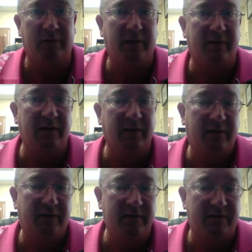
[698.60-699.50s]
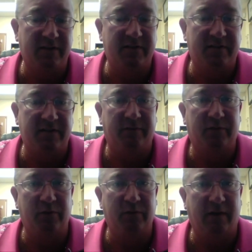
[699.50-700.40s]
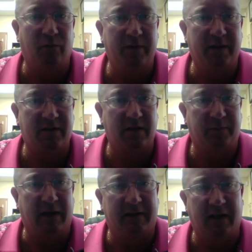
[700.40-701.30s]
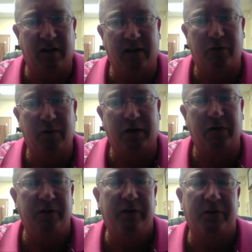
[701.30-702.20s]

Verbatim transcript: get the consistency of two. You have one that's going to break down a lot quicker, and then you're